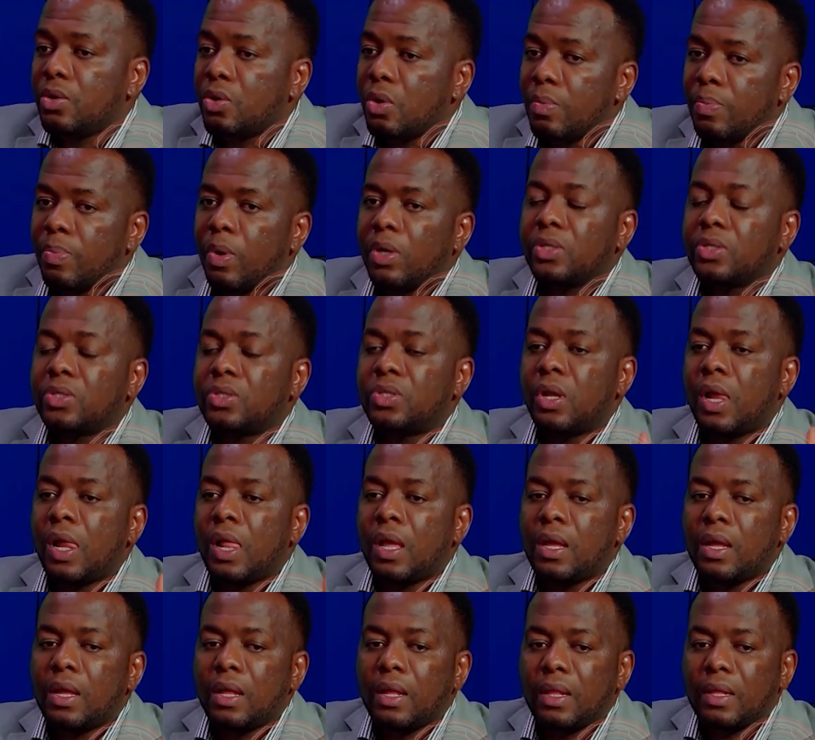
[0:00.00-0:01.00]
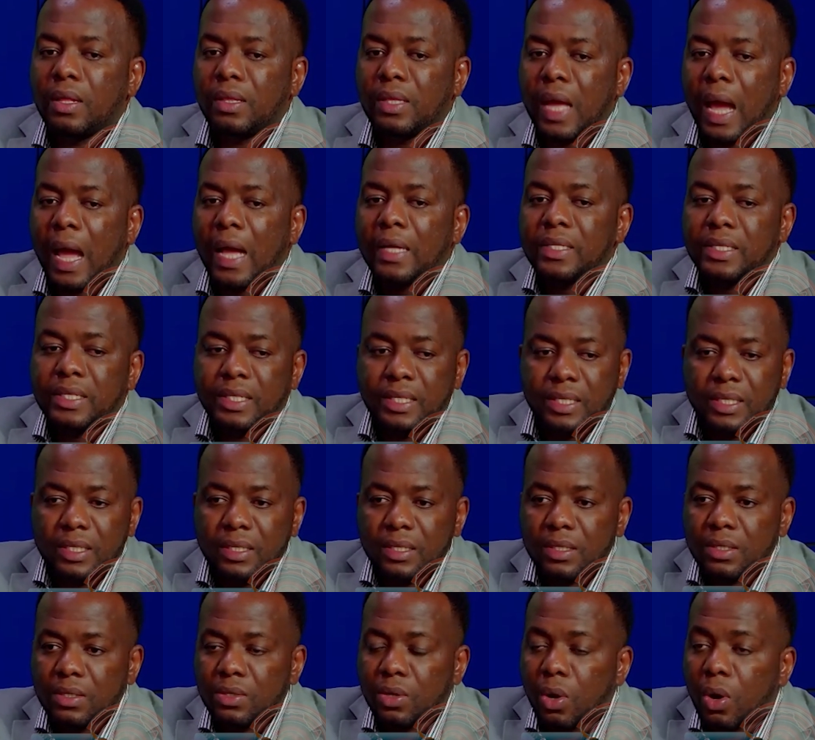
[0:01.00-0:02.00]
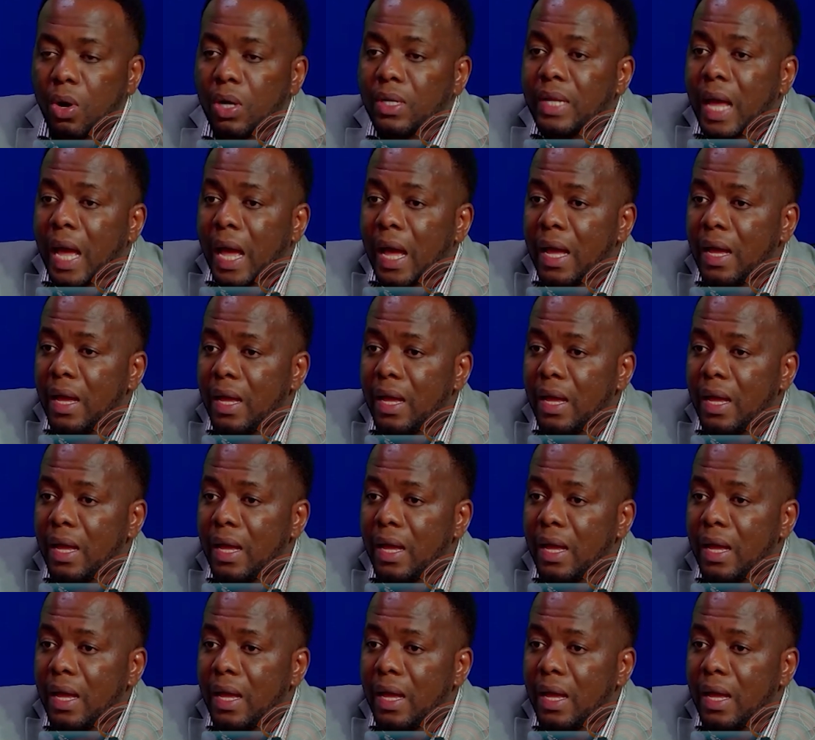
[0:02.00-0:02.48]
but there is other